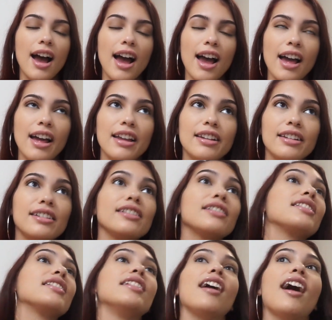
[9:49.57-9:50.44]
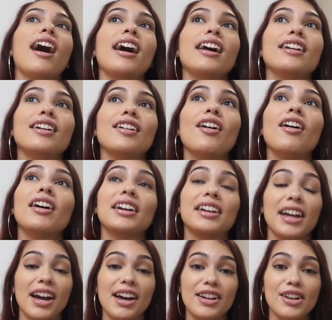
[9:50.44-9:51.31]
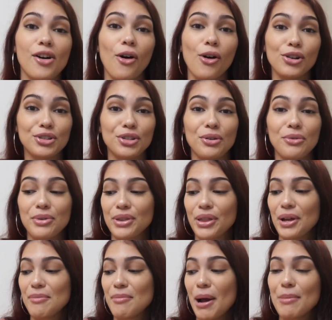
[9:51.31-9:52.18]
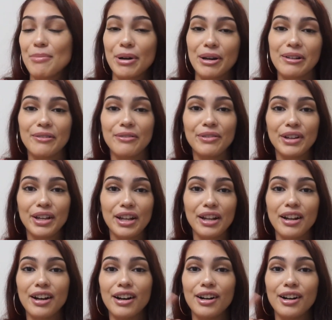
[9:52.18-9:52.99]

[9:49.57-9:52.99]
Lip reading: And that again also with like my Benefit